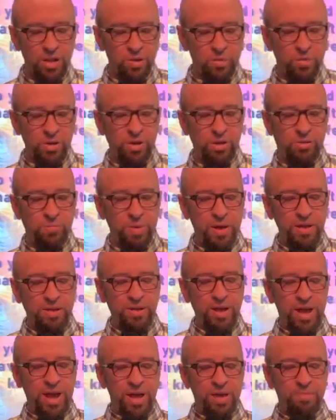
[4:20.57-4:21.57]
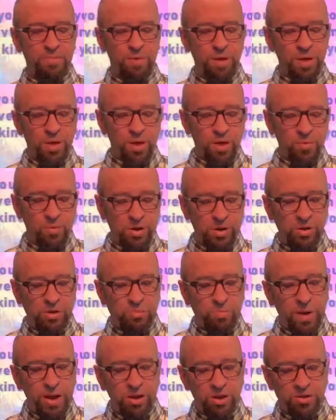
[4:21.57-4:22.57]
when you spend time when you
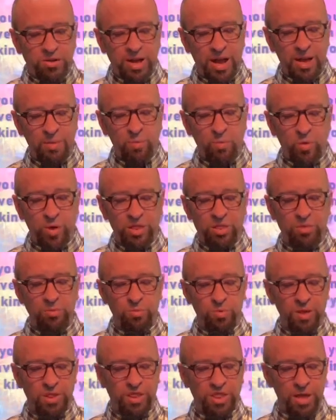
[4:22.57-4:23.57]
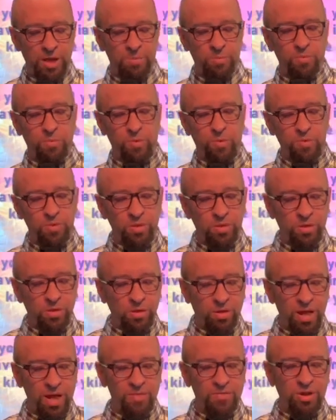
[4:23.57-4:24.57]
spend your time with with them,
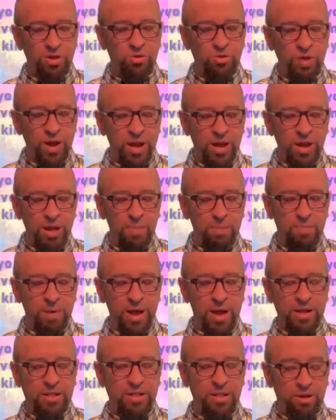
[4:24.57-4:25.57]
you'll have a great impact.